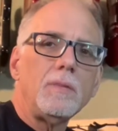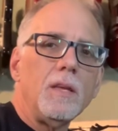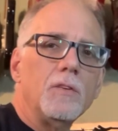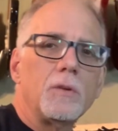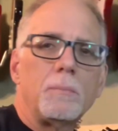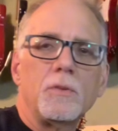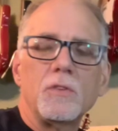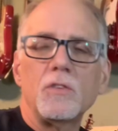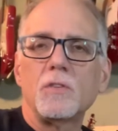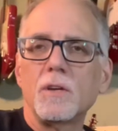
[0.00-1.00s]
is the
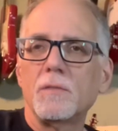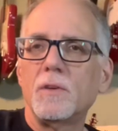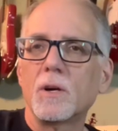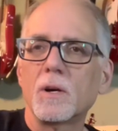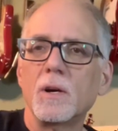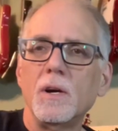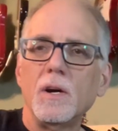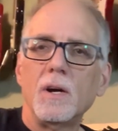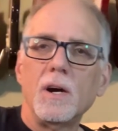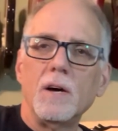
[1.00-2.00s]
position of your
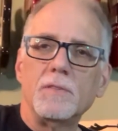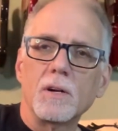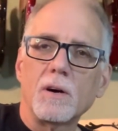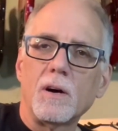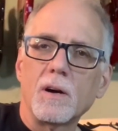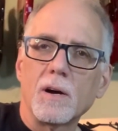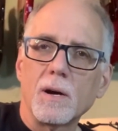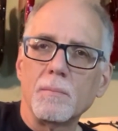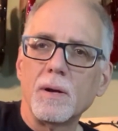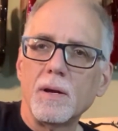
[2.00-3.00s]

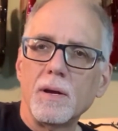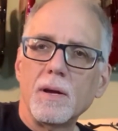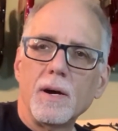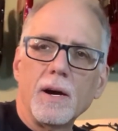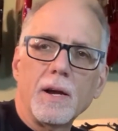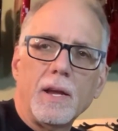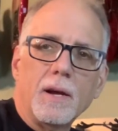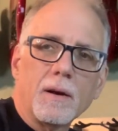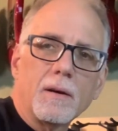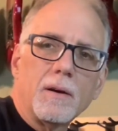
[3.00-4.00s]
arm
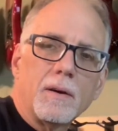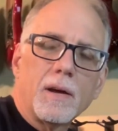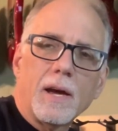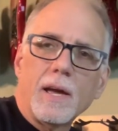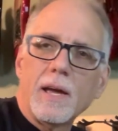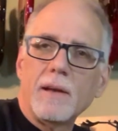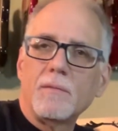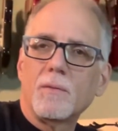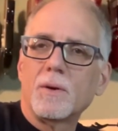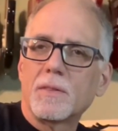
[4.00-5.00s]
here, okay?
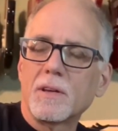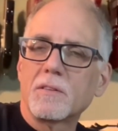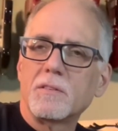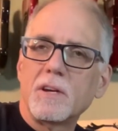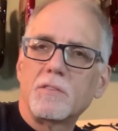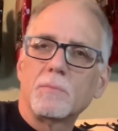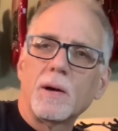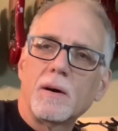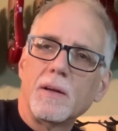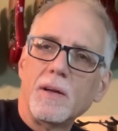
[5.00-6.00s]
And one thing that's nice
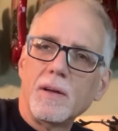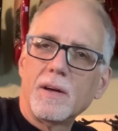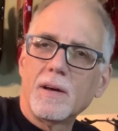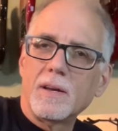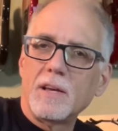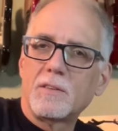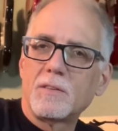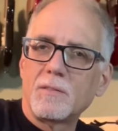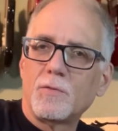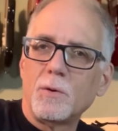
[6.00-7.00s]
about a nice
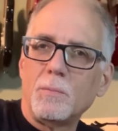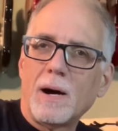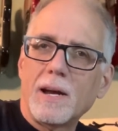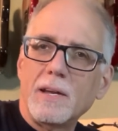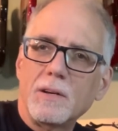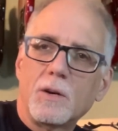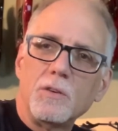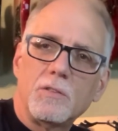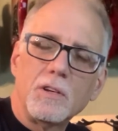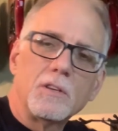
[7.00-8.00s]
full-bodied
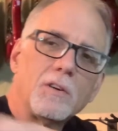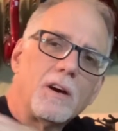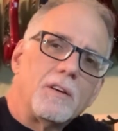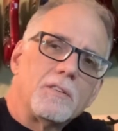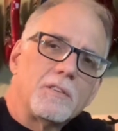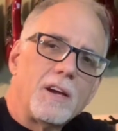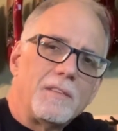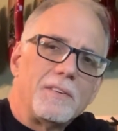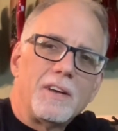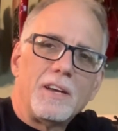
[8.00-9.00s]
acoustic guitar is there's kind of
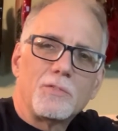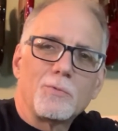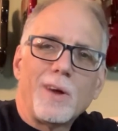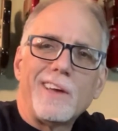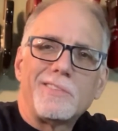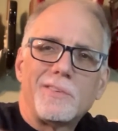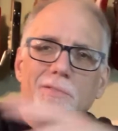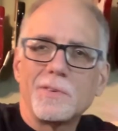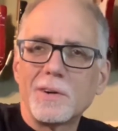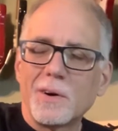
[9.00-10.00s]
a nice rest
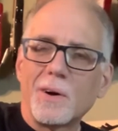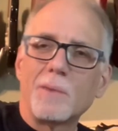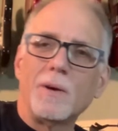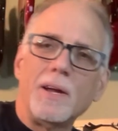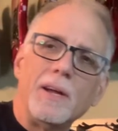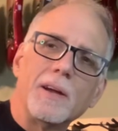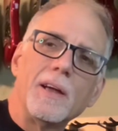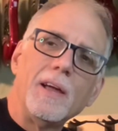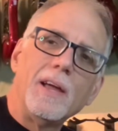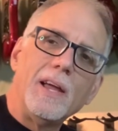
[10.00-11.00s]
for your arm right here.
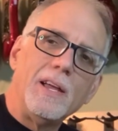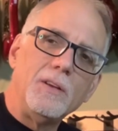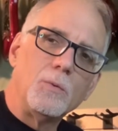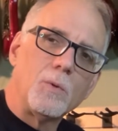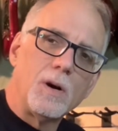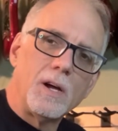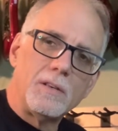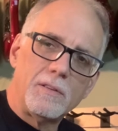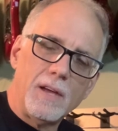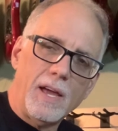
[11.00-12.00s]
And you want
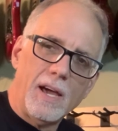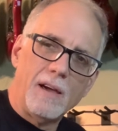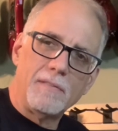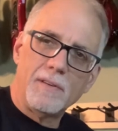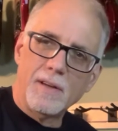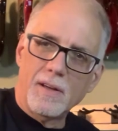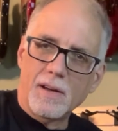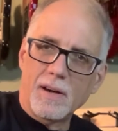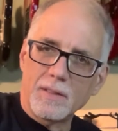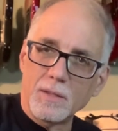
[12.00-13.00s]
to have
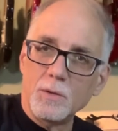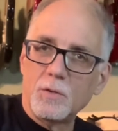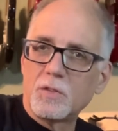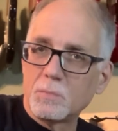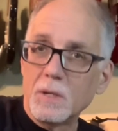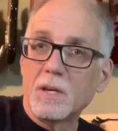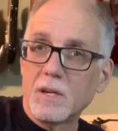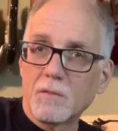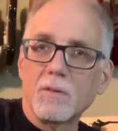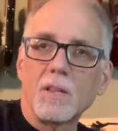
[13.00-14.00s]
a loose, speaking
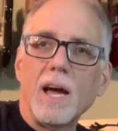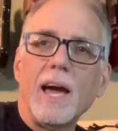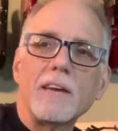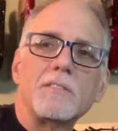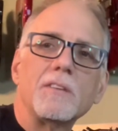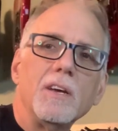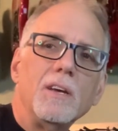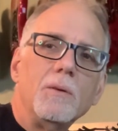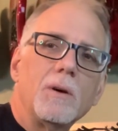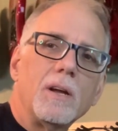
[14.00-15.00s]
of relaxed,
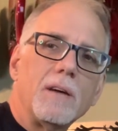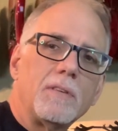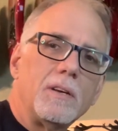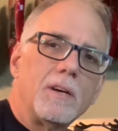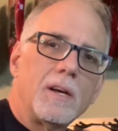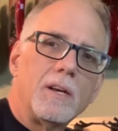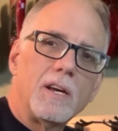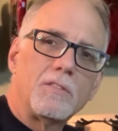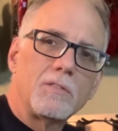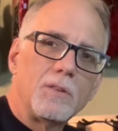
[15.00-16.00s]
you want to have a
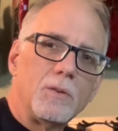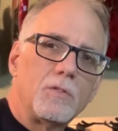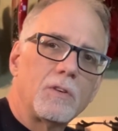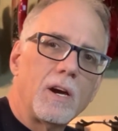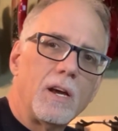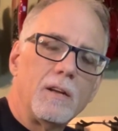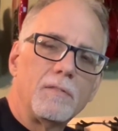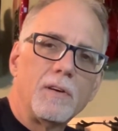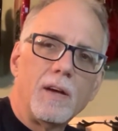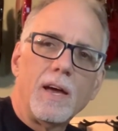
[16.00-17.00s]
nice loose kind
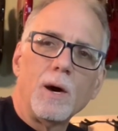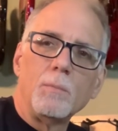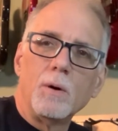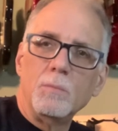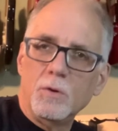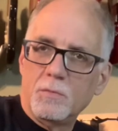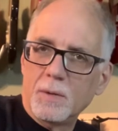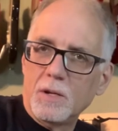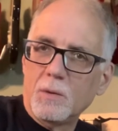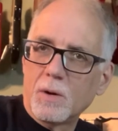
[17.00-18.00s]
of elbow
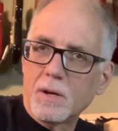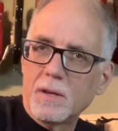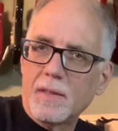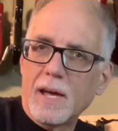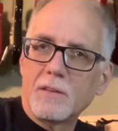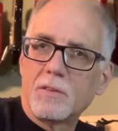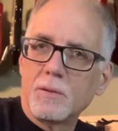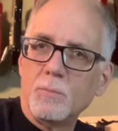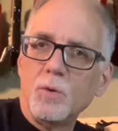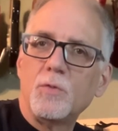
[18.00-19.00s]
movement. You want that to
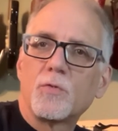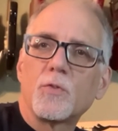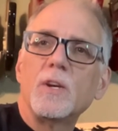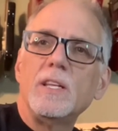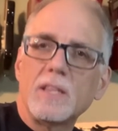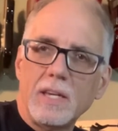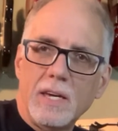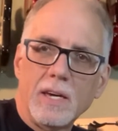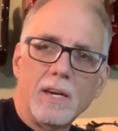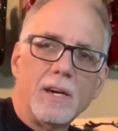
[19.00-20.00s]
move freely,
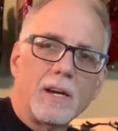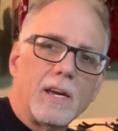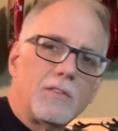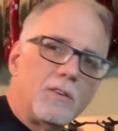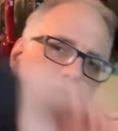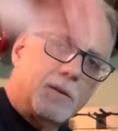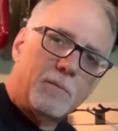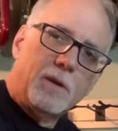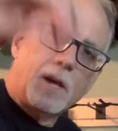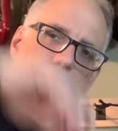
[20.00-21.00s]
okay? So you can
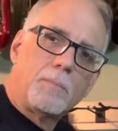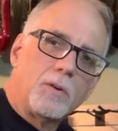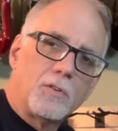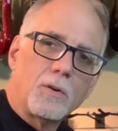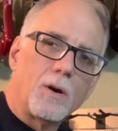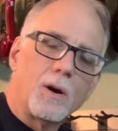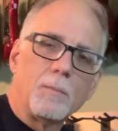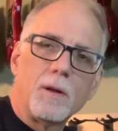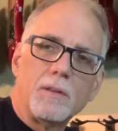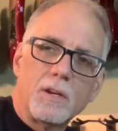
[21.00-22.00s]
kind of put your arm
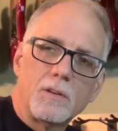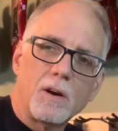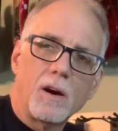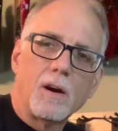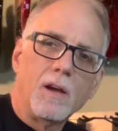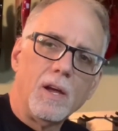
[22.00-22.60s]
on the guitar